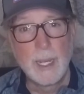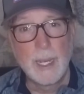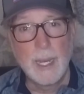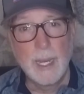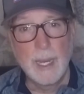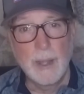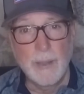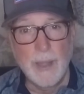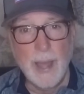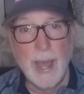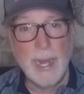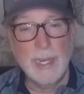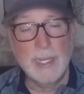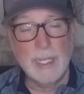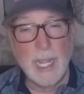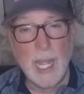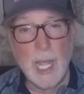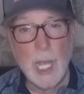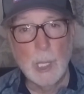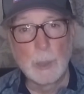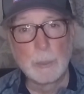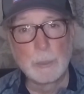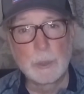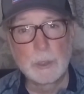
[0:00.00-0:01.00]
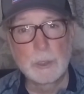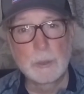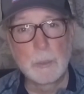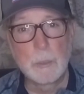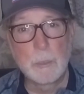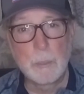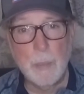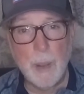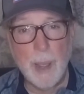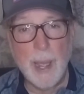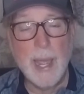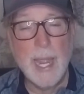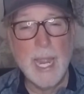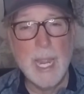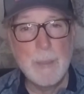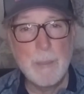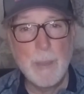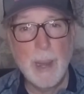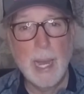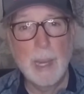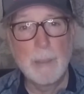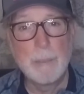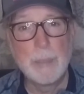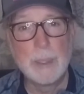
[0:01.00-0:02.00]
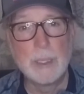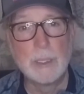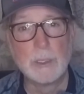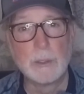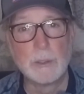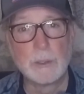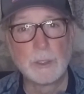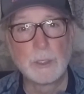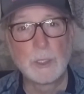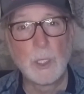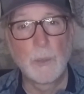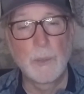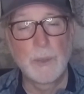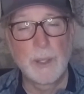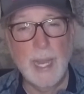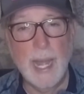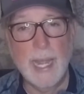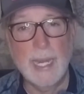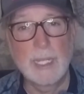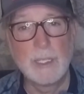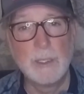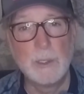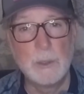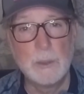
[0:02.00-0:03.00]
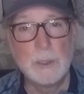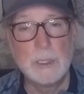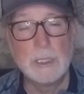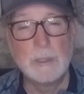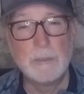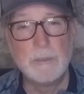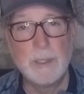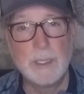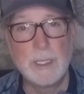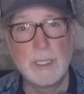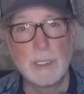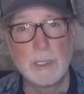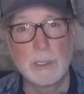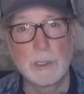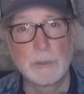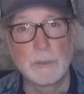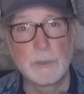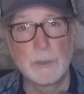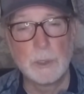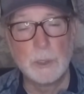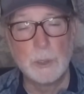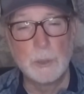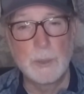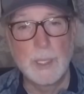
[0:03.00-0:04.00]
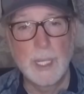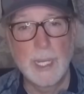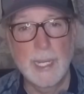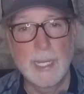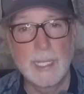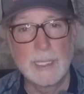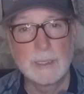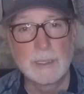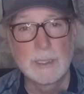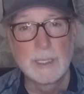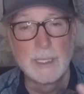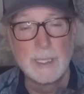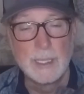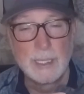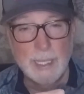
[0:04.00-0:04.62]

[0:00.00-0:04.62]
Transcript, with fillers: Uh, that helps pay my bills so that I can do these videos for you guys.